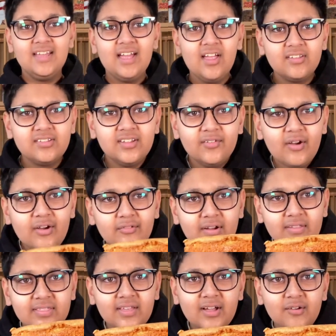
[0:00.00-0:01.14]
As you see, they're very
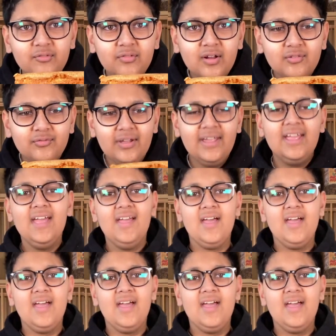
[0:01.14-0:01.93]
thick and fluffy.